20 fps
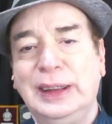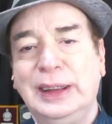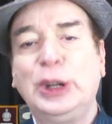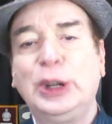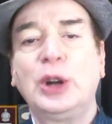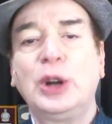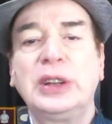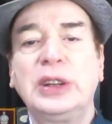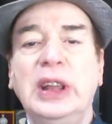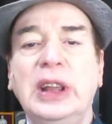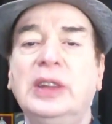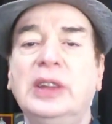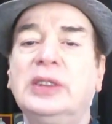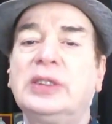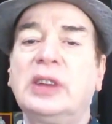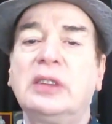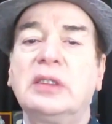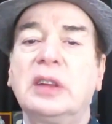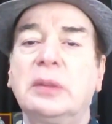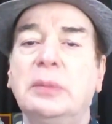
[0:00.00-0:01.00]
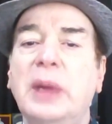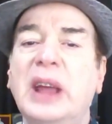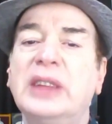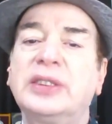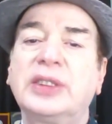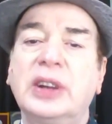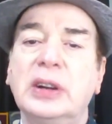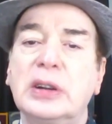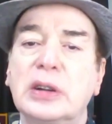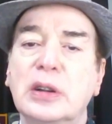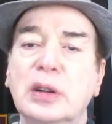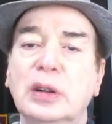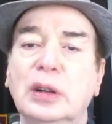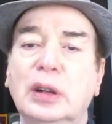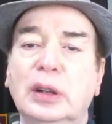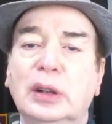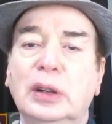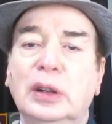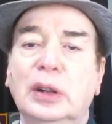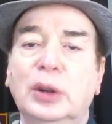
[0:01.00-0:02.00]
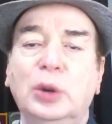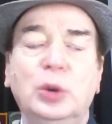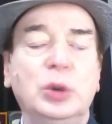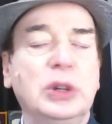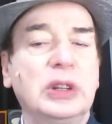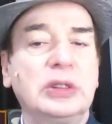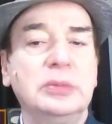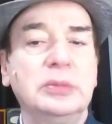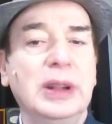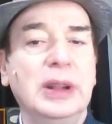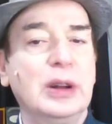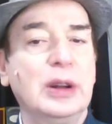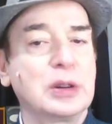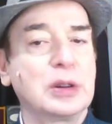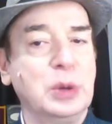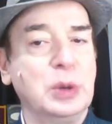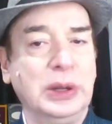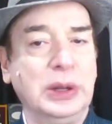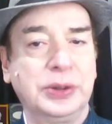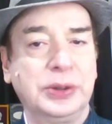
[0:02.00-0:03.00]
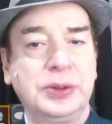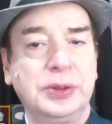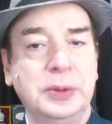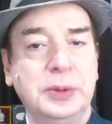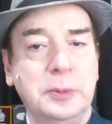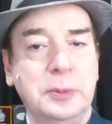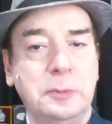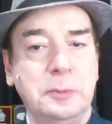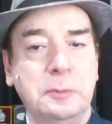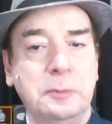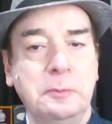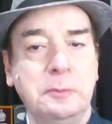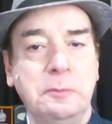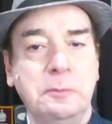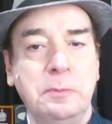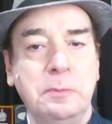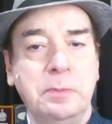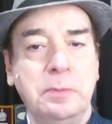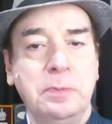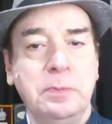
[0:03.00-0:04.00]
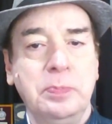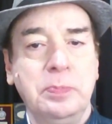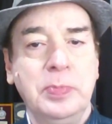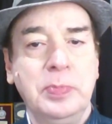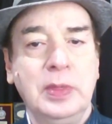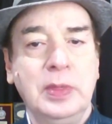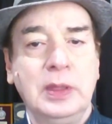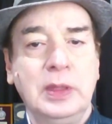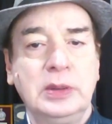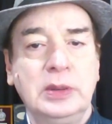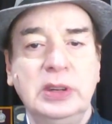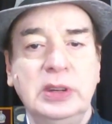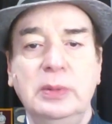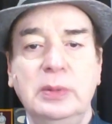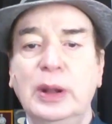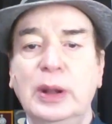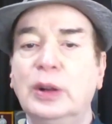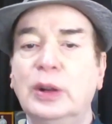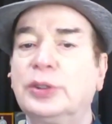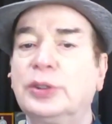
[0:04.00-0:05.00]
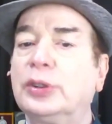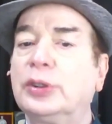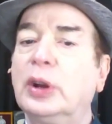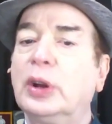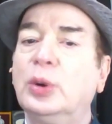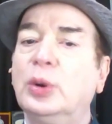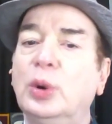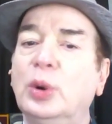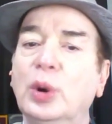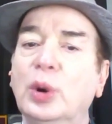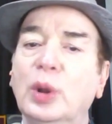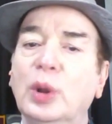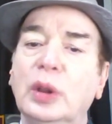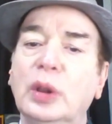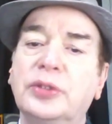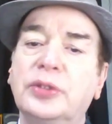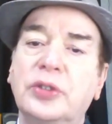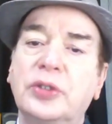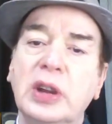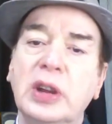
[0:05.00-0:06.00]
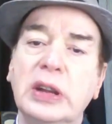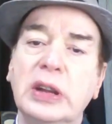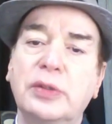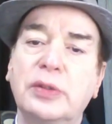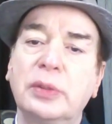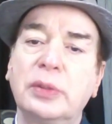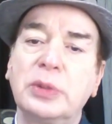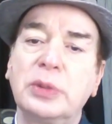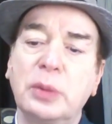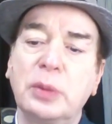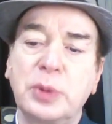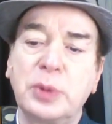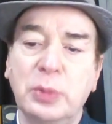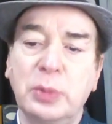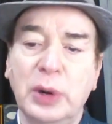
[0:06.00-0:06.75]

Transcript: Dottie is our mascot who doesn't belong to us. She belongs to the whole street from top to